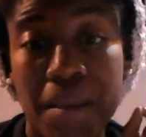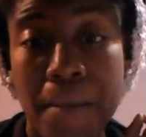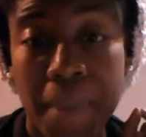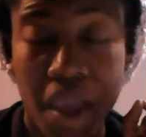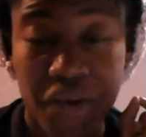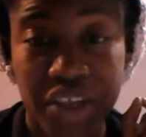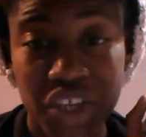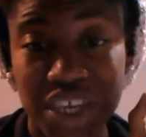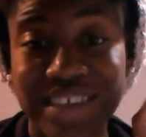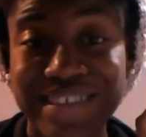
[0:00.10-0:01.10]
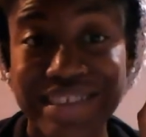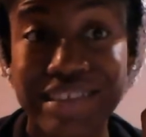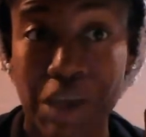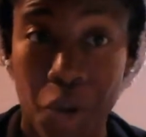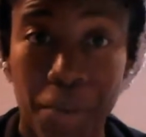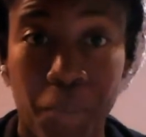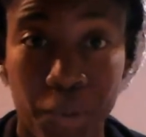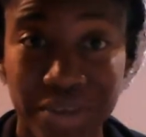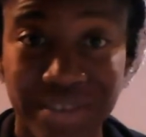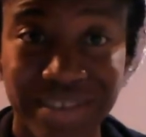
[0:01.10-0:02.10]
marriage is so
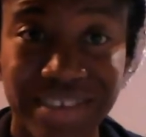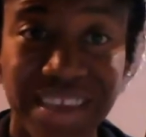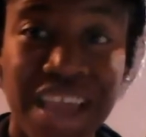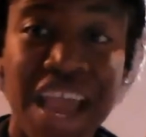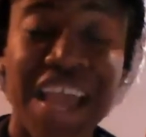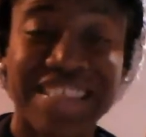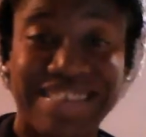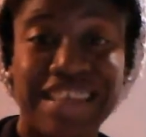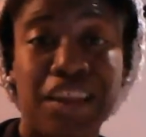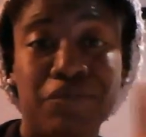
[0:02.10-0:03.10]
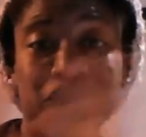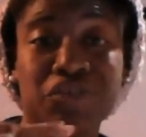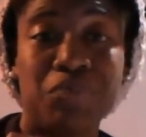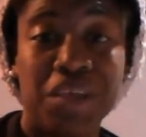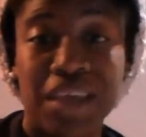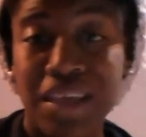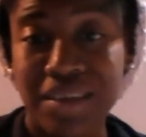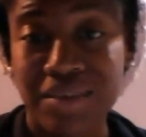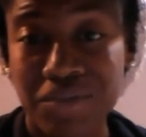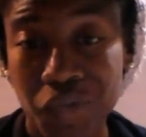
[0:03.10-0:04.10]
important instead of just
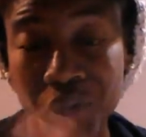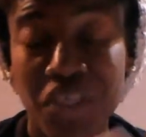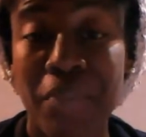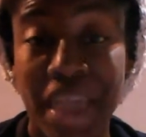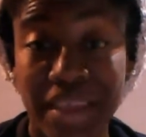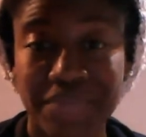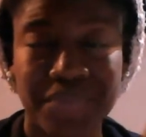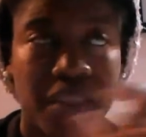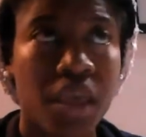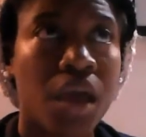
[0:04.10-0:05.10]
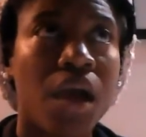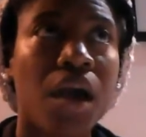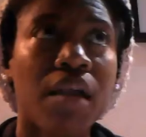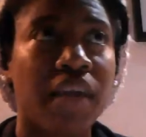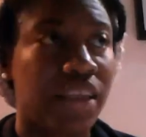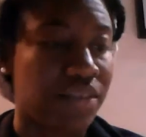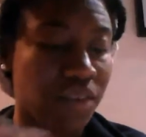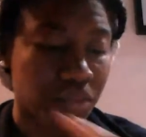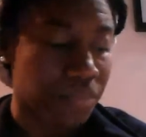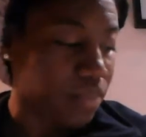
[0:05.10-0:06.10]
being with a man. All right, so.